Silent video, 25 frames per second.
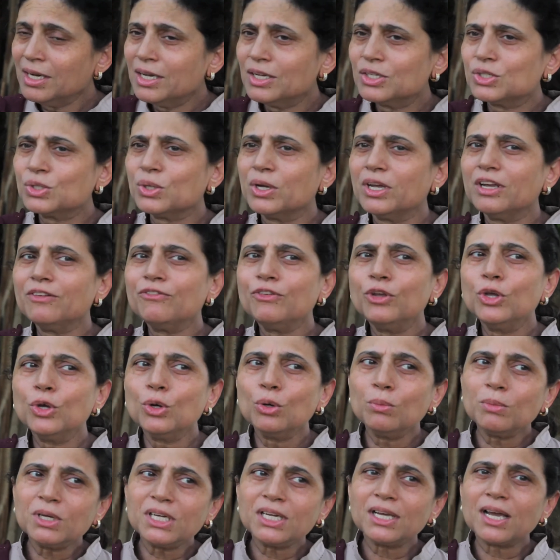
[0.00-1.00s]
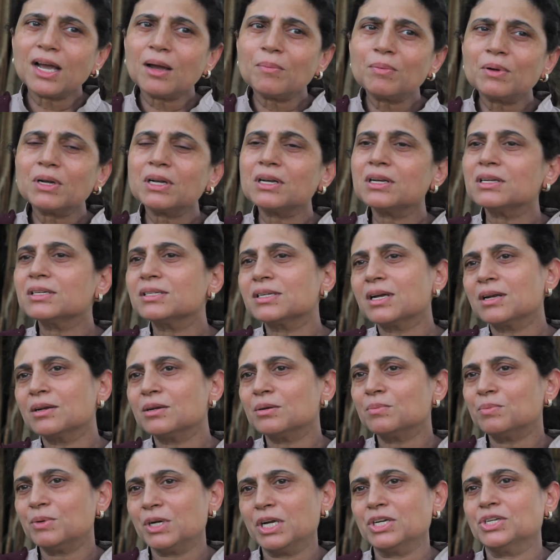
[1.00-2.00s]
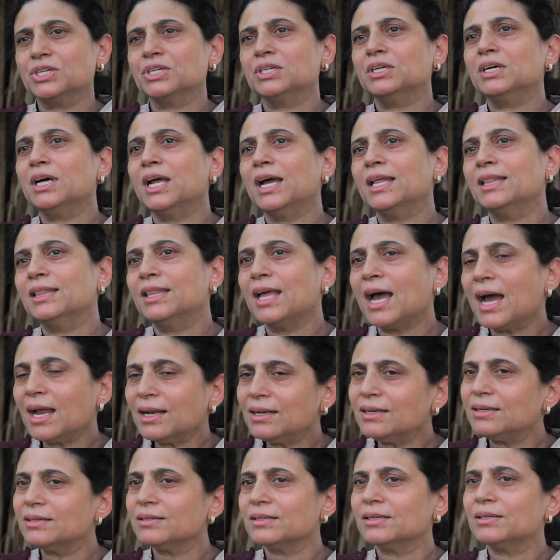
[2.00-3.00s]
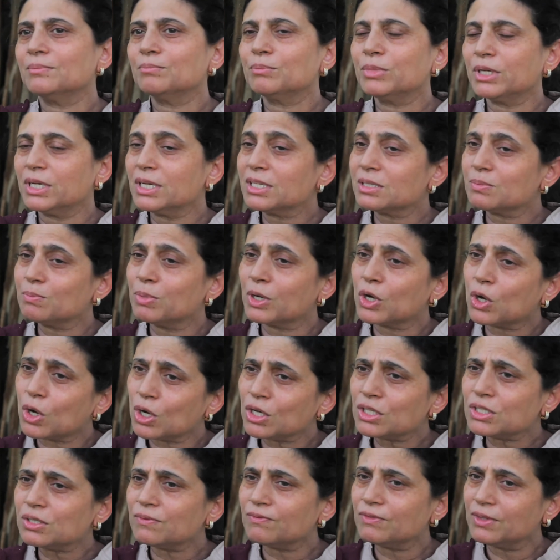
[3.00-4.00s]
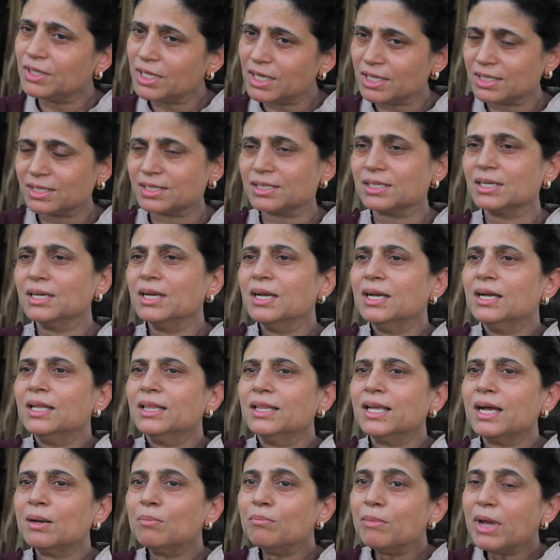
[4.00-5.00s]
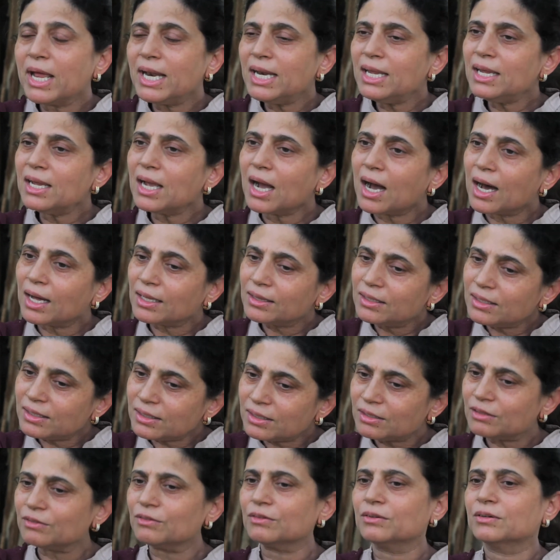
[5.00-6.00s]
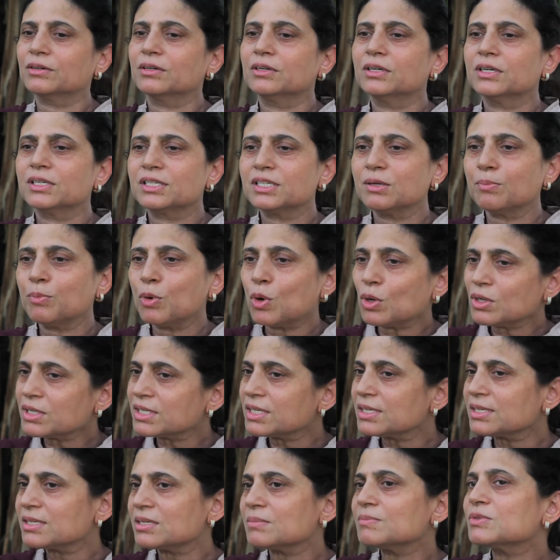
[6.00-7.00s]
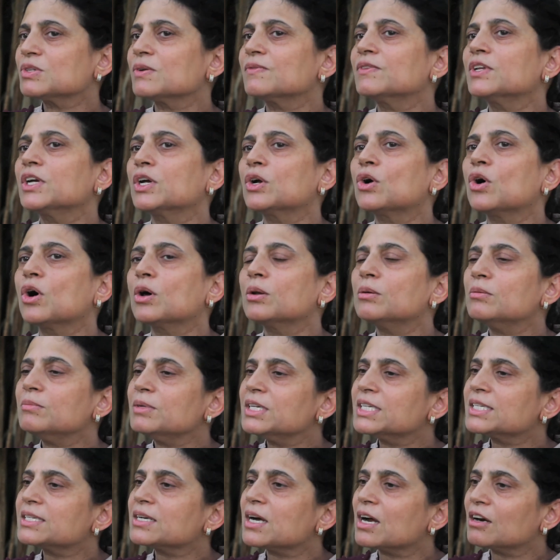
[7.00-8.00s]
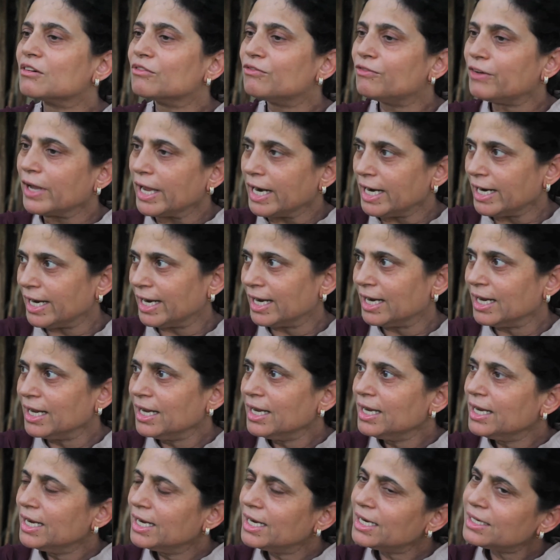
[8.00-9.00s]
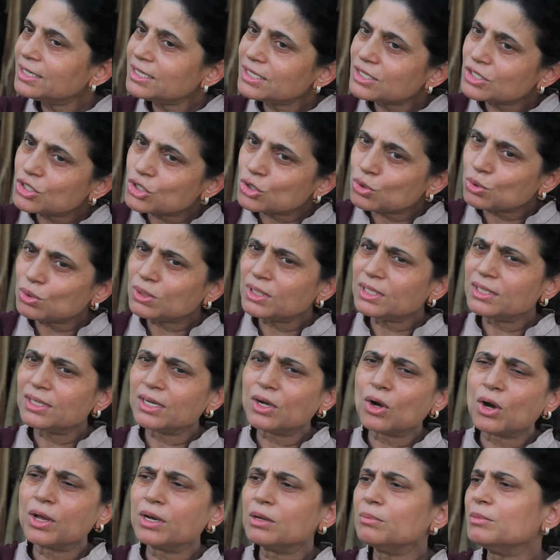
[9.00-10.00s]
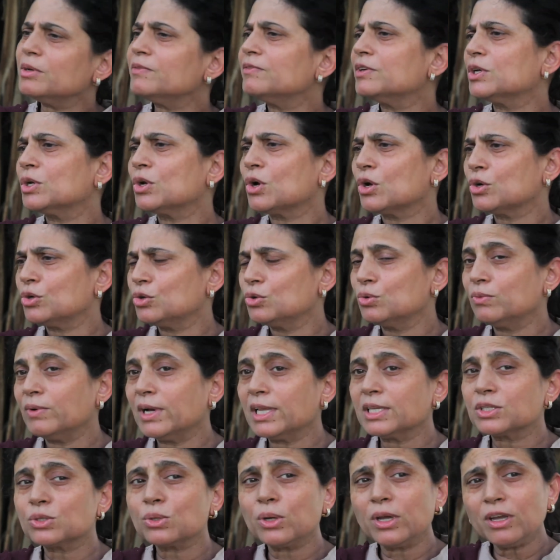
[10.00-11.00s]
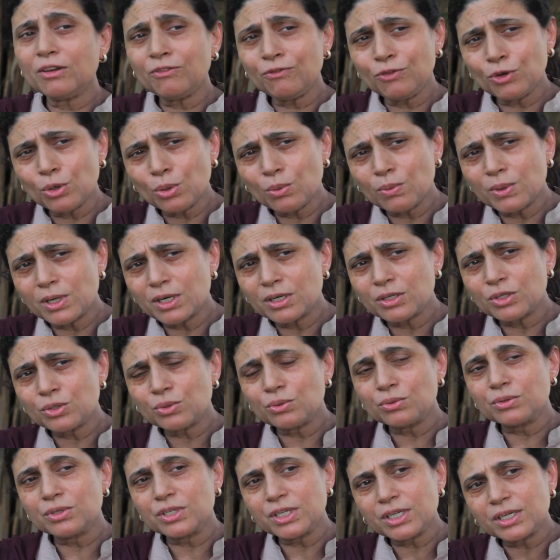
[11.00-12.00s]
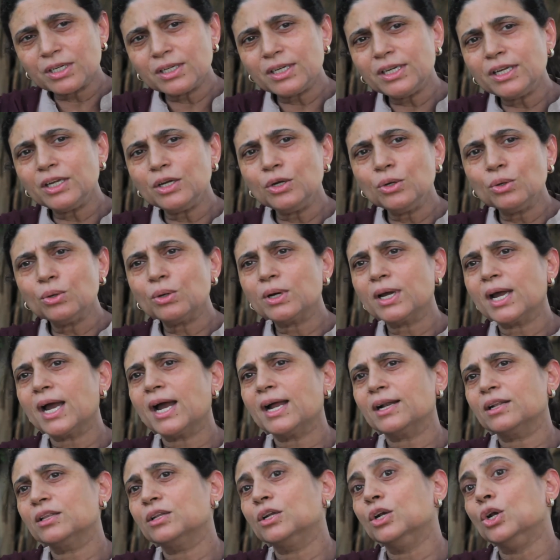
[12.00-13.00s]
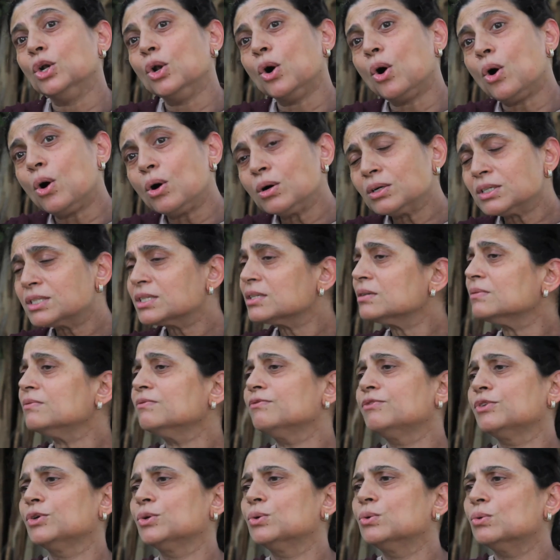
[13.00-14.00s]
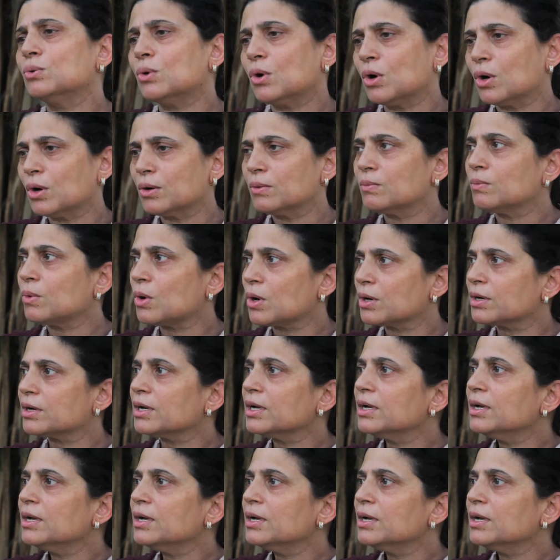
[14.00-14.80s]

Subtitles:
So if human capital is under pressure, and that is because of this that many other support systems of the economy start failing, it is true that economy will not do well. So if you were to really look at the long-term view on what